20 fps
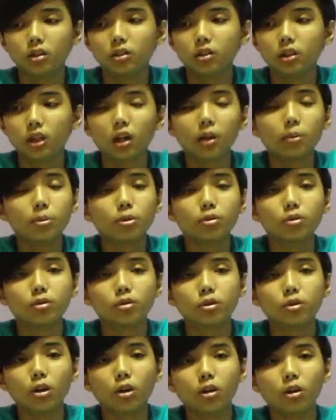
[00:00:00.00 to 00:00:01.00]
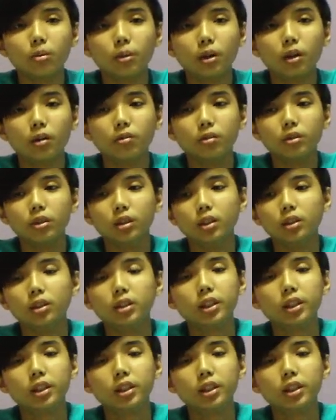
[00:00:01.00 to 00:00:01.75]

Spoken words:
now I'm going to talk about the